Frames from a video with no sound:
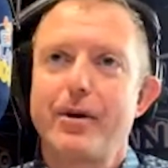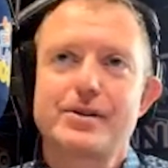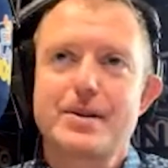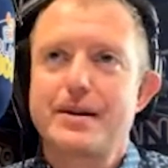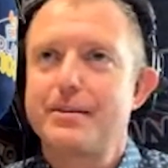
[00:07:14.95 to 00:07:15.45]

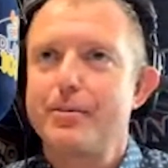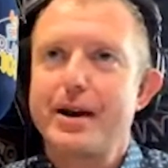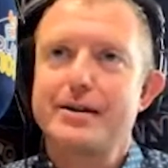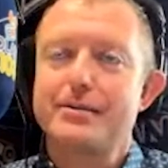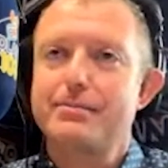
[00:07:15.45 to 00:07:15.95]
What's
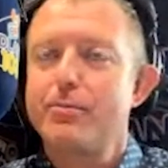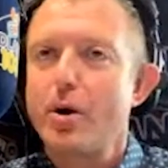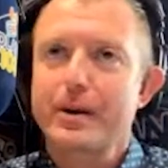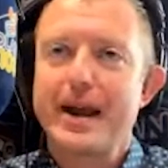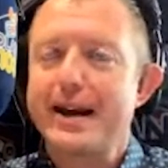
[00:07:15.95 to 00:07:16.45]
the way
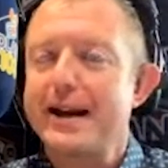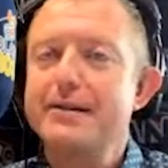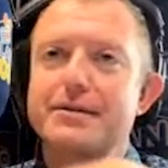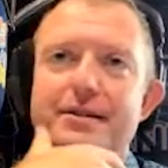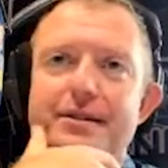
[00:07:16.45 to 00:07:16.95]
to work
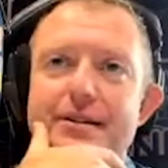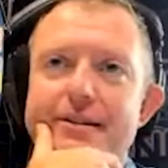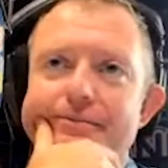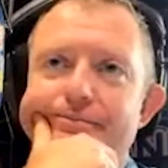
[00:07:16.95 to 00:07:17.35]
that out?